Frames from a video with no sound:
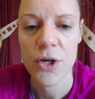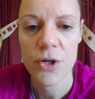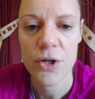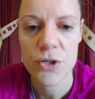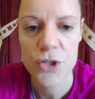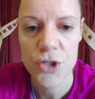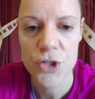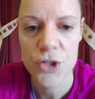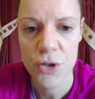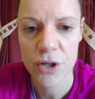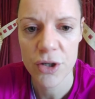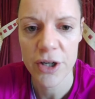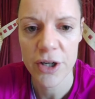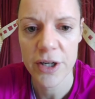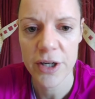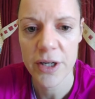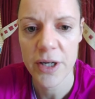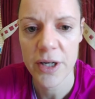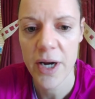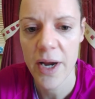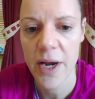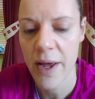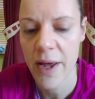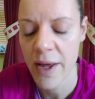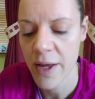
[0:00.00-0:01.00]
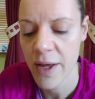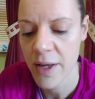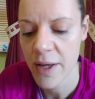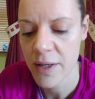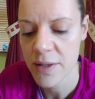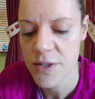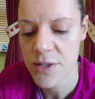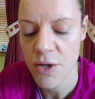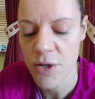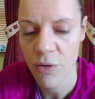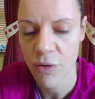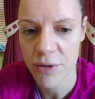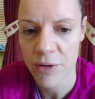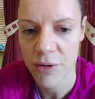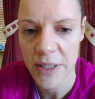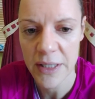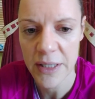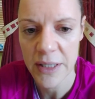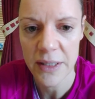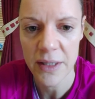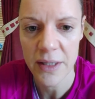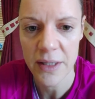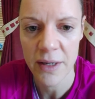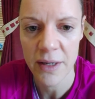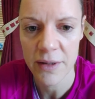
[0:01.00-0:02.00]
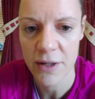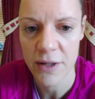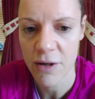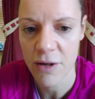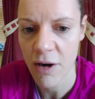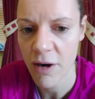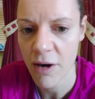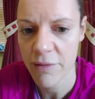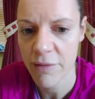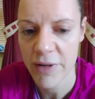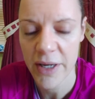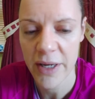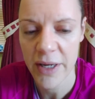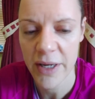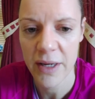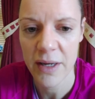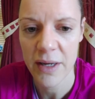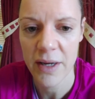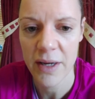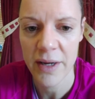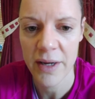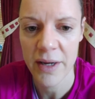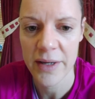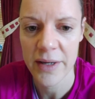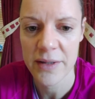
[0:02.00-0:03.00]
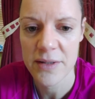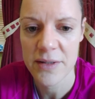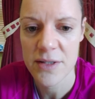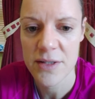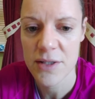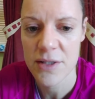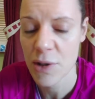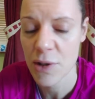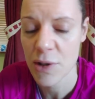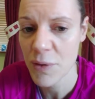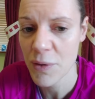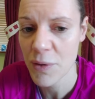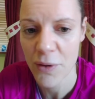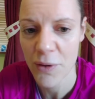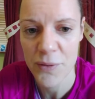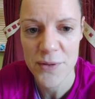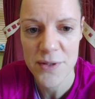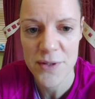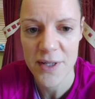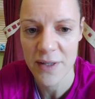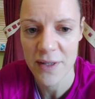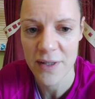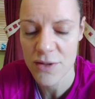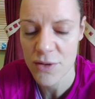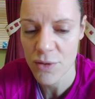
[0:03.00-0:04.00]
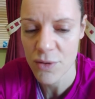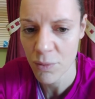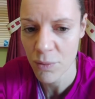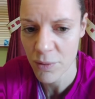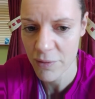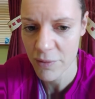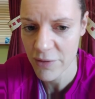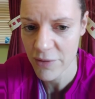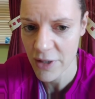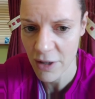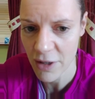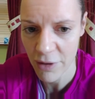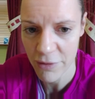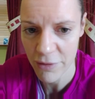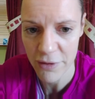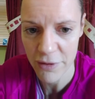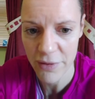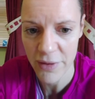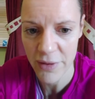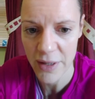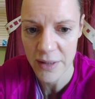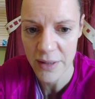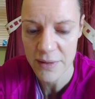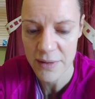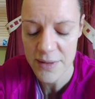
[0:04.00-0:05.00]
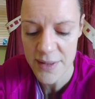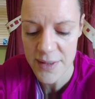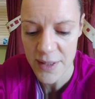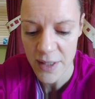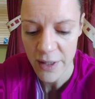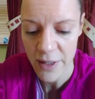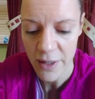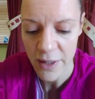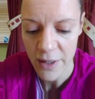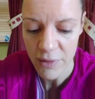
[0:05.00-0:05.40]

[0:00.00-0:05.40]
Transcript: sugar and honey and agave and glucose and all of the other things.